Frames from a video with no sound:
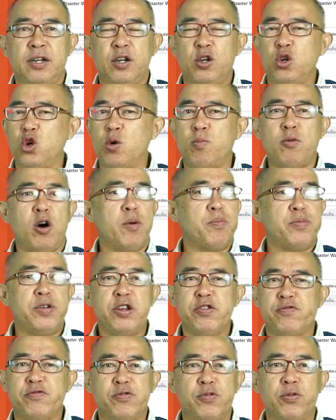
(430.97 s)
No more
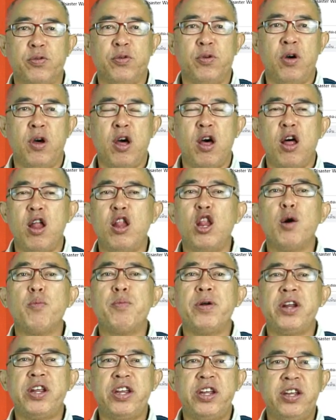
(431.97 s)
peaceful,
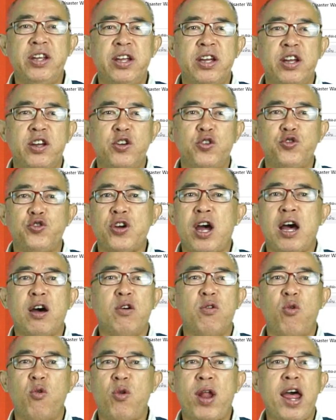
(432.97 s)
lovely,
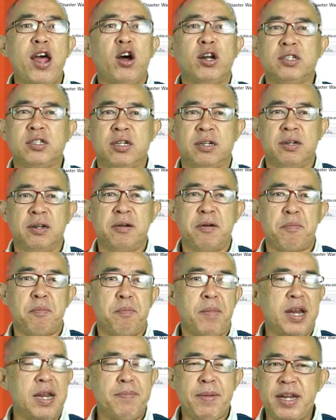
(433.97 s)
child, riot,
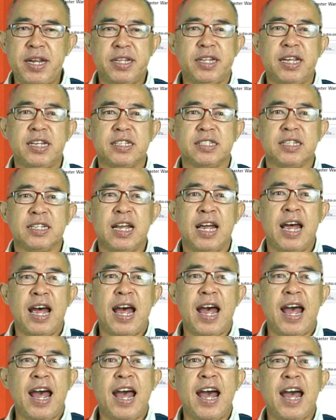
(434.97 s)
many, many things.
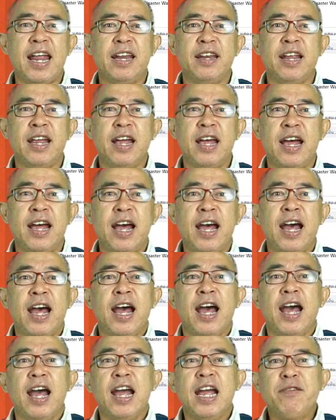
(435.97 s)
And
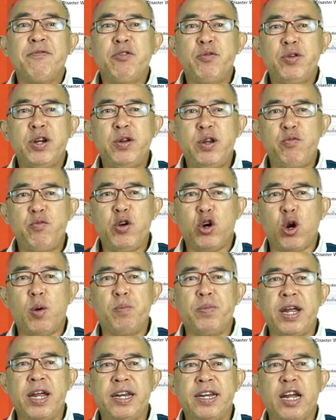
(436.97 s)
everybody will
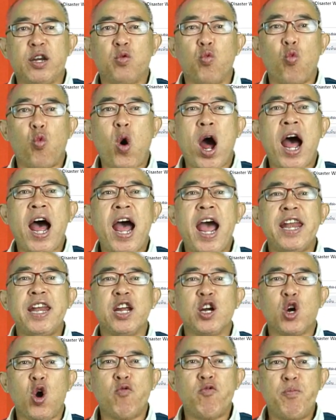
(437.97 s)
complain that why the
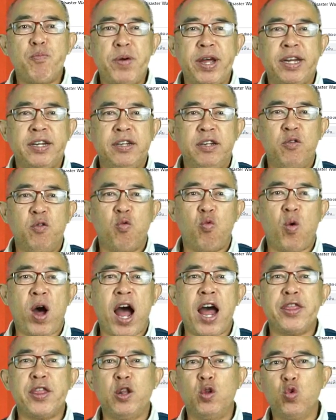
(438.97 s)
government,
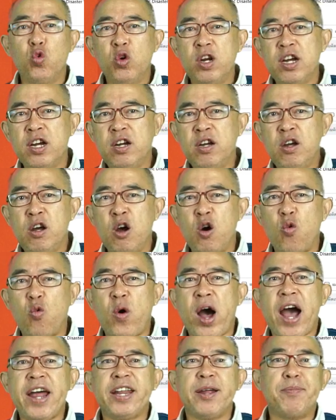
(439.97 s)
why the ruler,
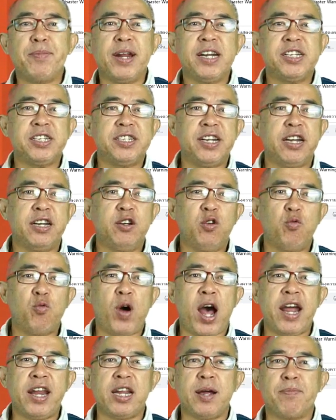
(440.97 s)
why the president,
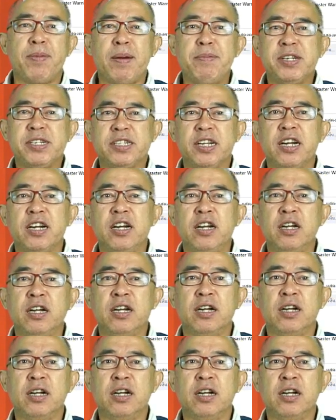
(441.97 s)
why the prime minister